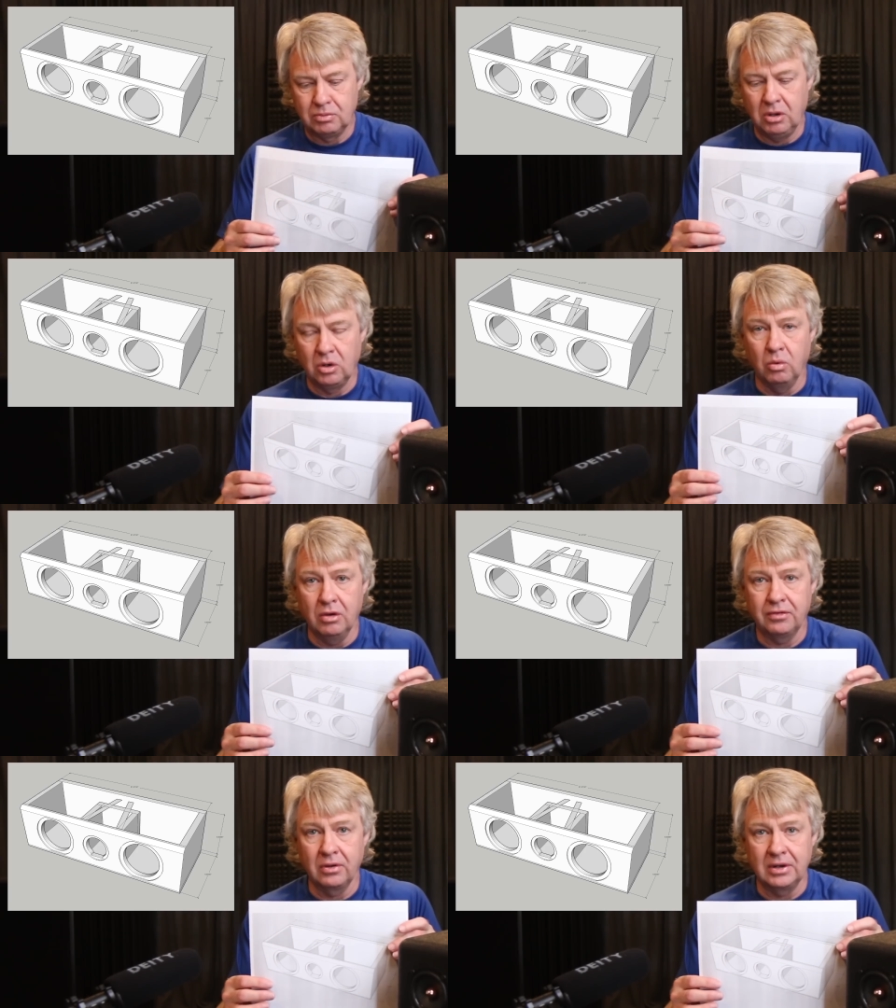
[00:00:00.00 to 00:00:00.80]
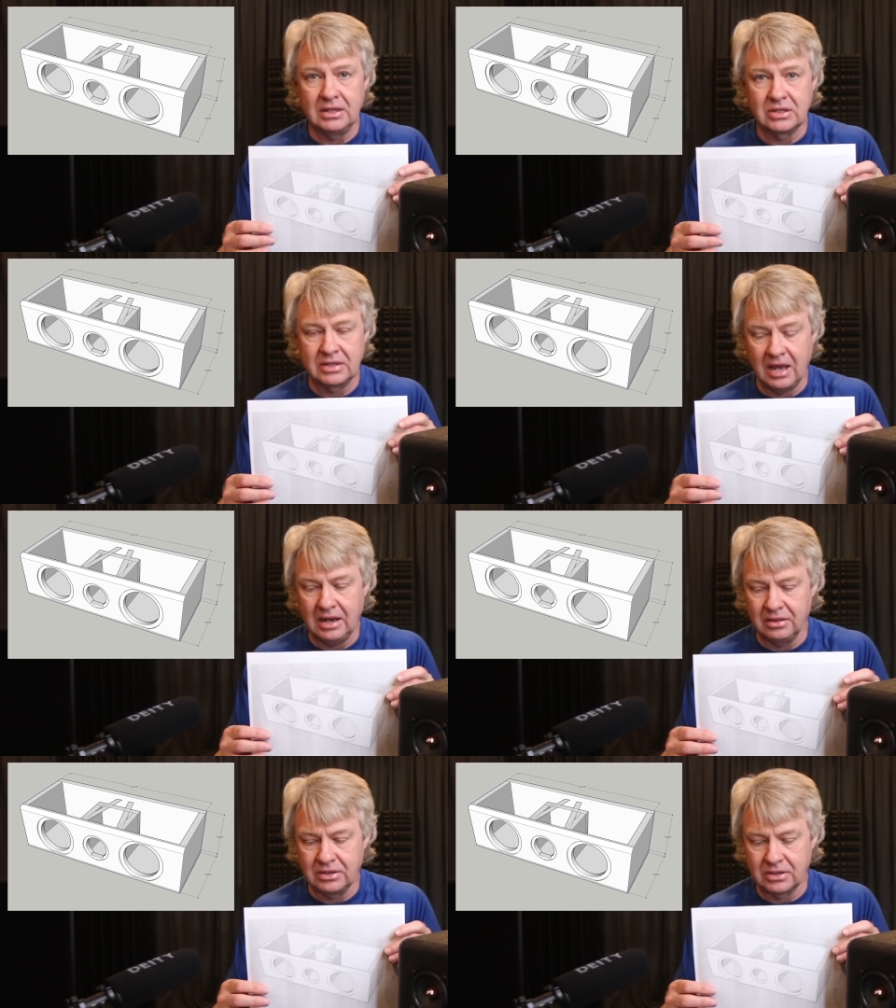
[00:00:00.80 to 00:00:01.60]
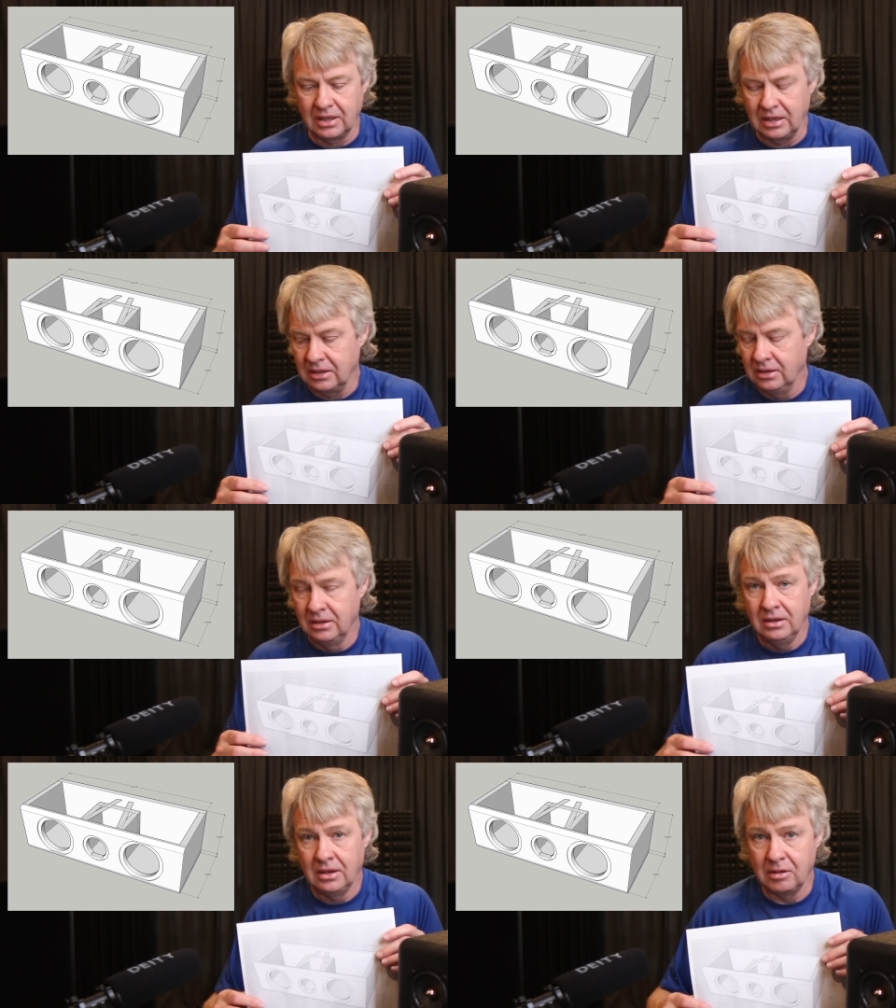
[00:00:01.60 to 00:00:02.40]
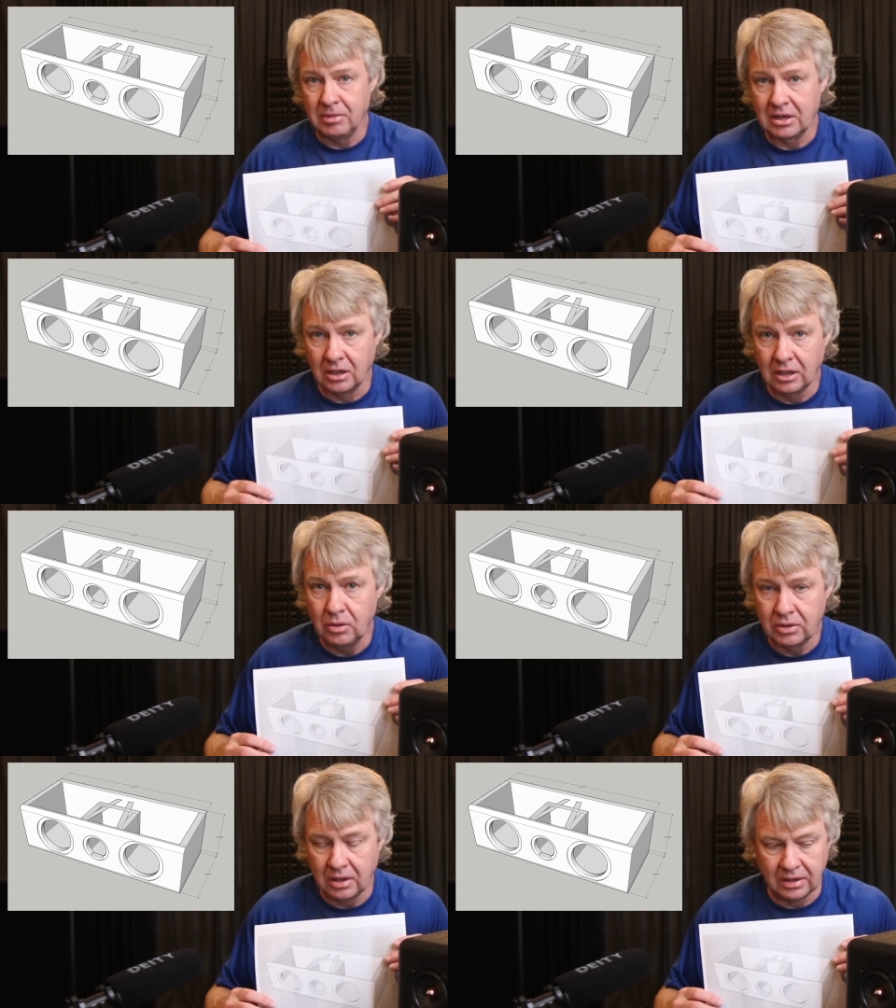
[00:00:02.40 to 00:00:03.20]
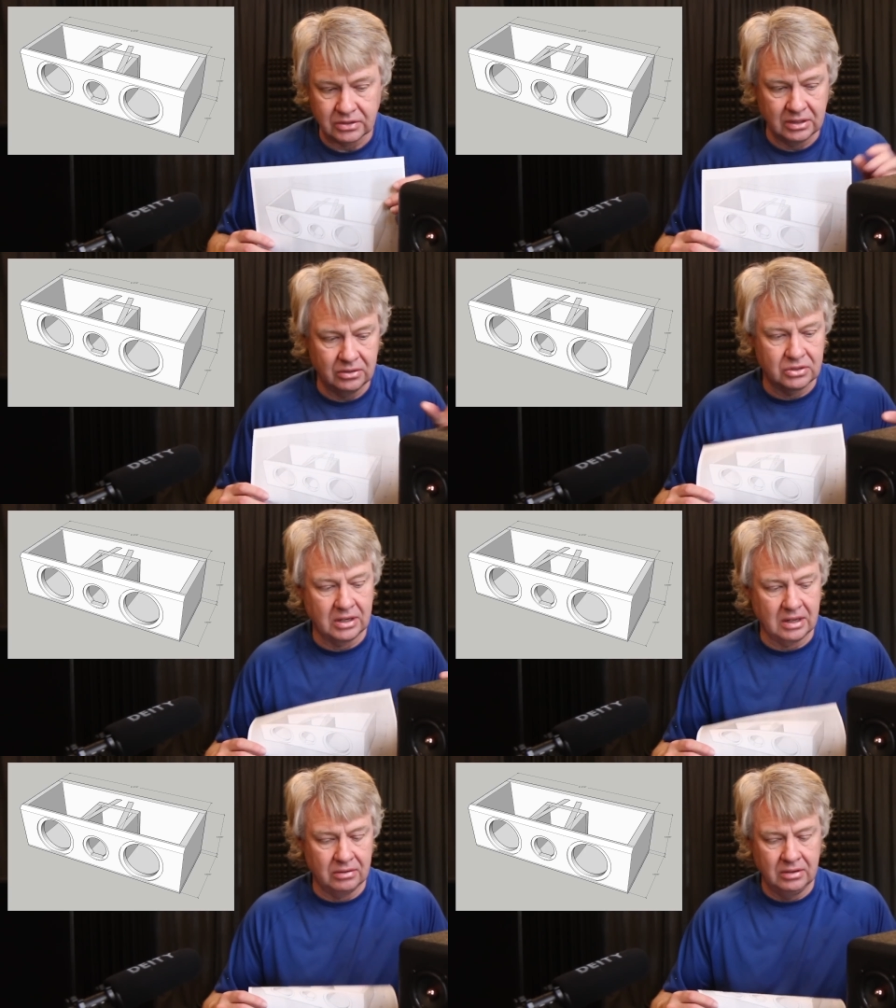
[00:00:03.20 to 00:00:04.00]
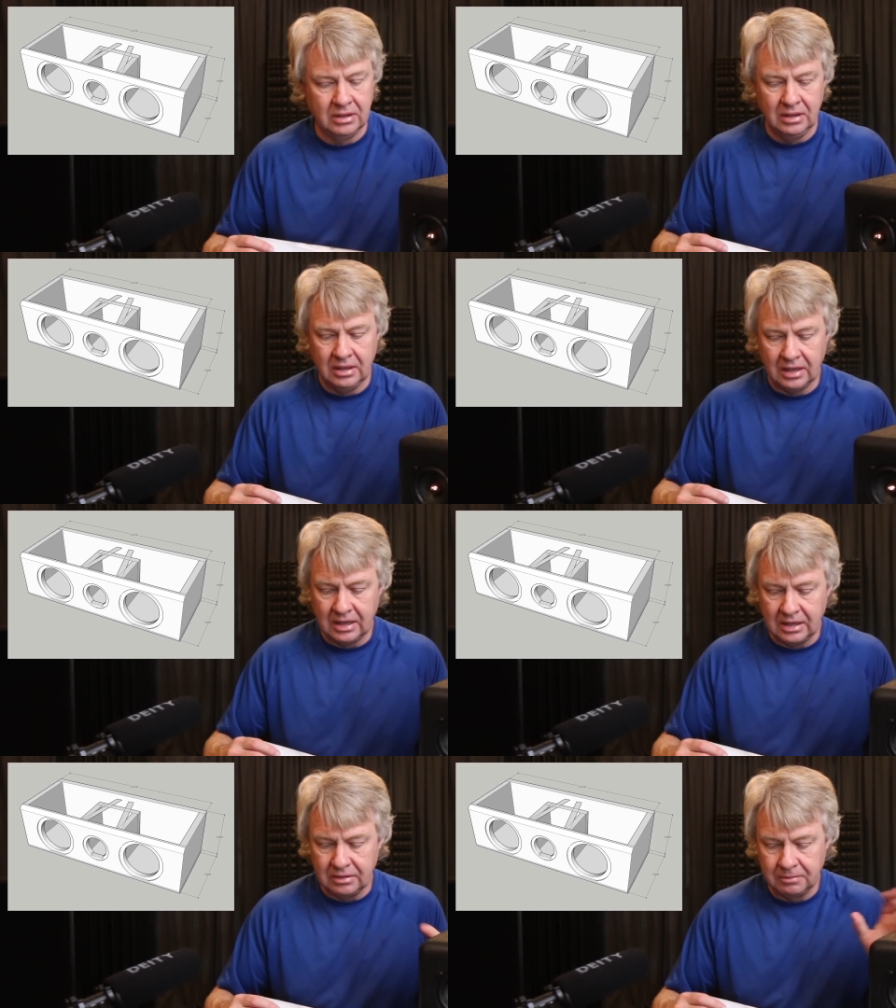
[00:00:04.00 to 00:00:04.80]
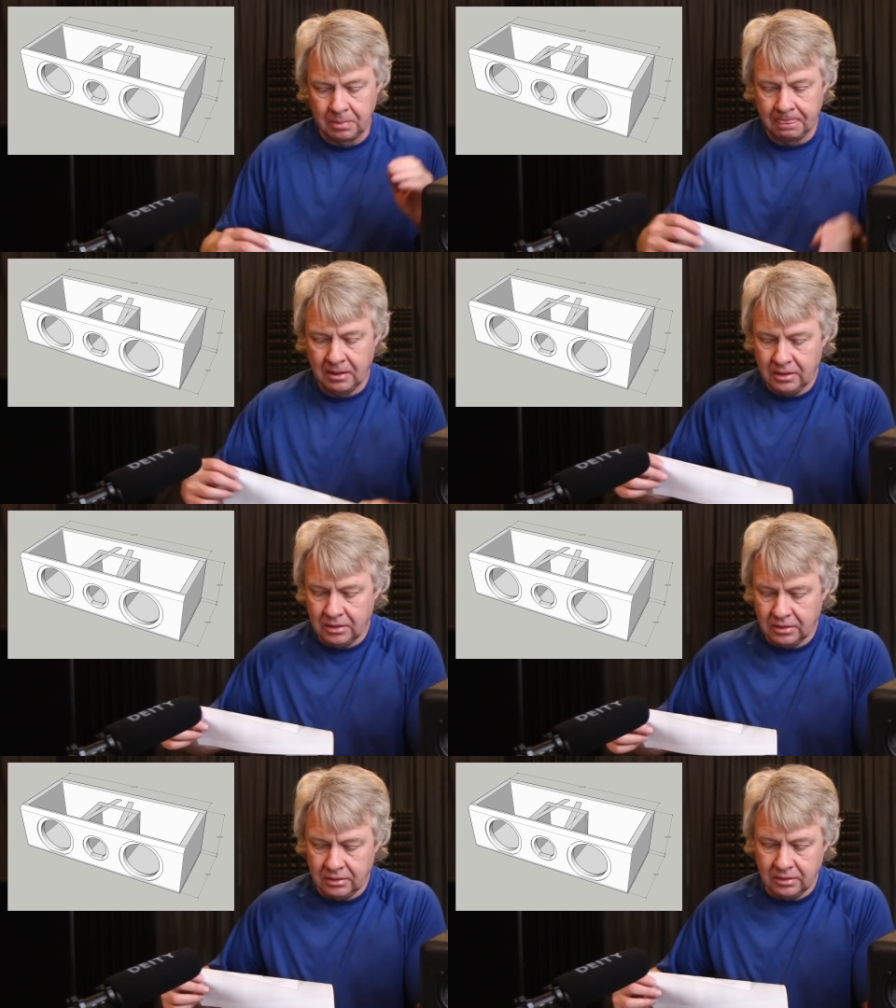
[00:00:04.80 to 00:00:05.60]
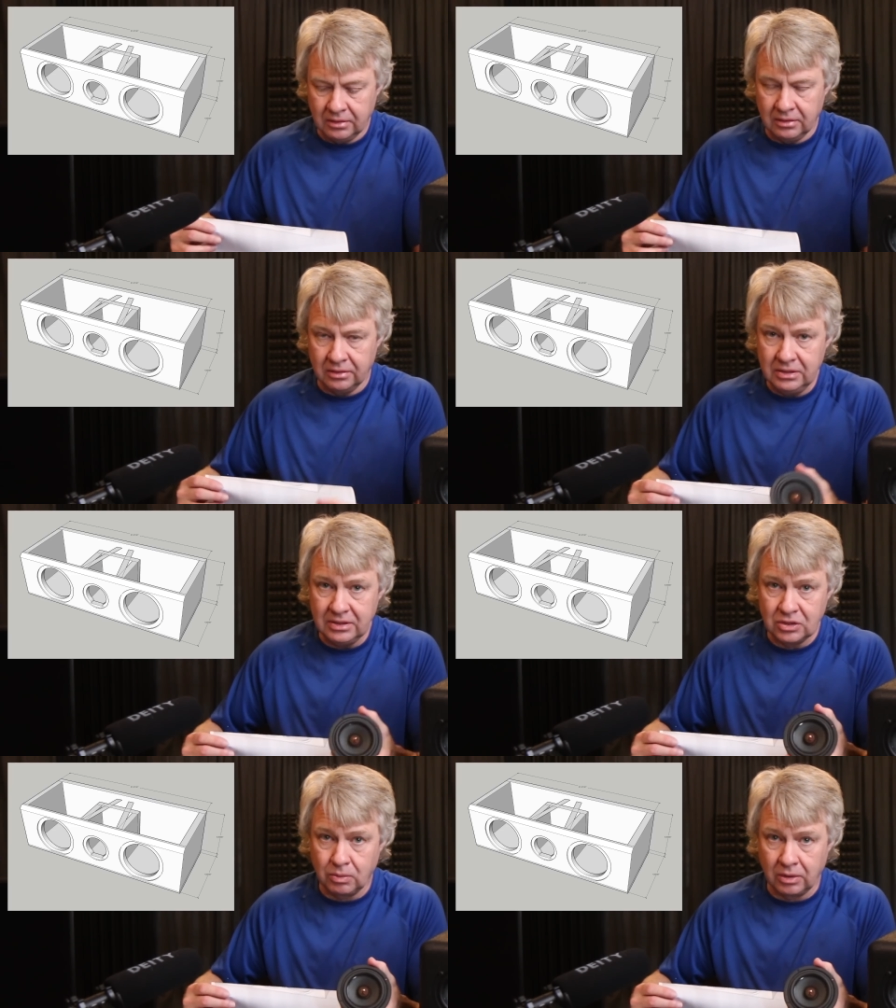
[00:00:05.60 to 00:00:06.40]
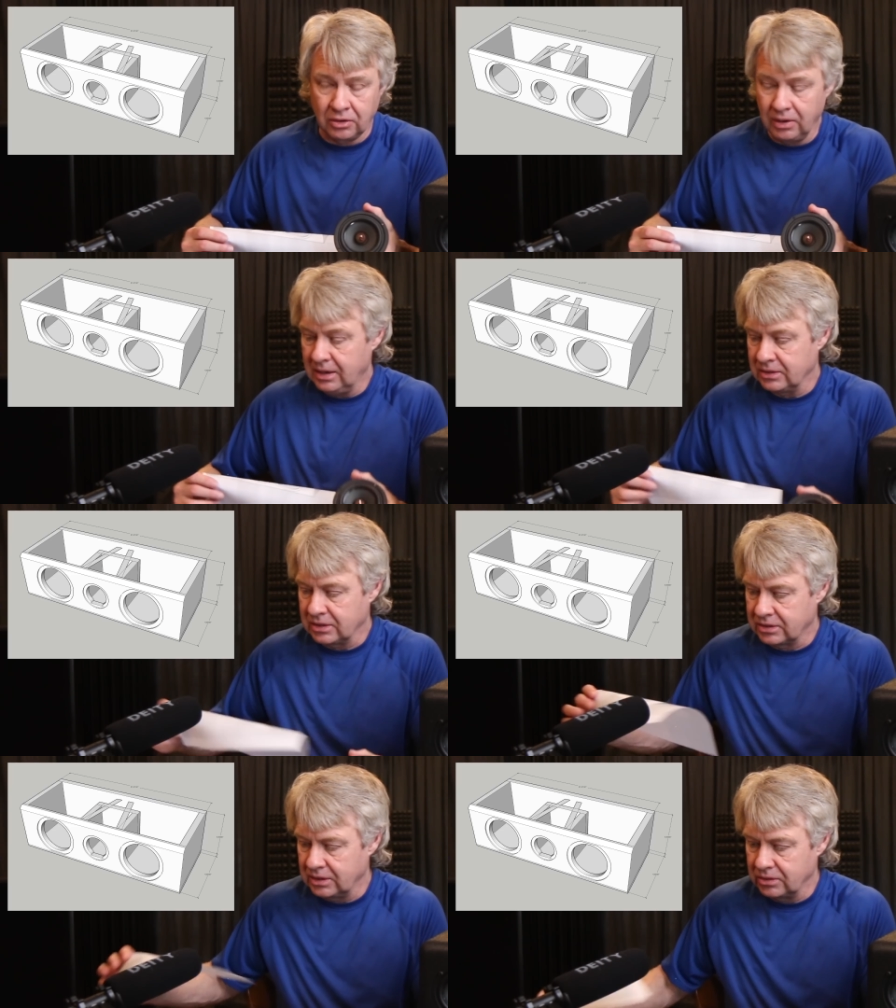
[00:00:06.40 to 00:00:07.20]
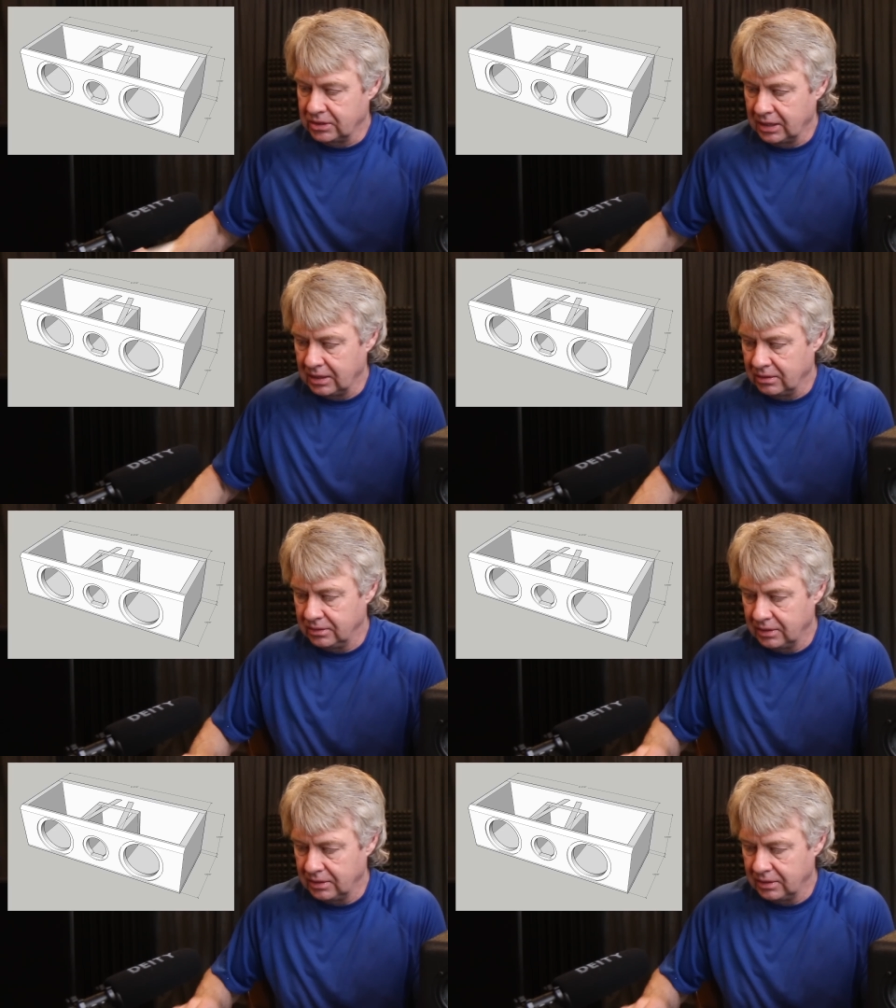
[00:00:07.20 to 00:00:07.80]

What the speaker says: put a woofer on each side of this thing and make a low cost center channel. And these things work great as a center channel,